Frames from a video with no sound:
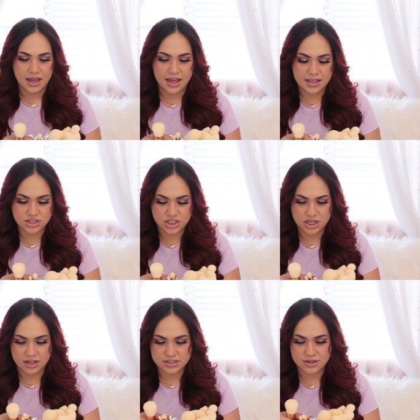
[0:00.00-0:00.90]
And
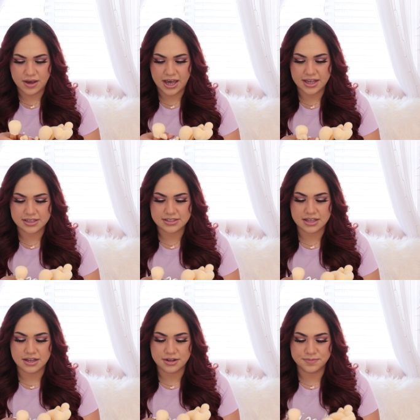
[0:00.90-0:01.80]
she also has,
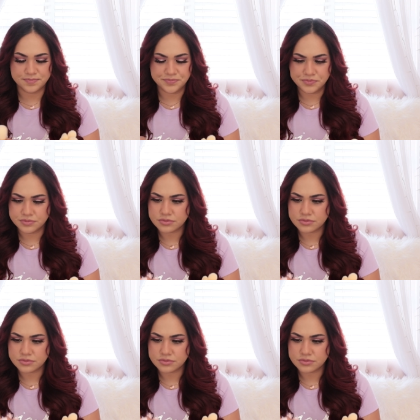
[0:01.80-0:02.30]
um,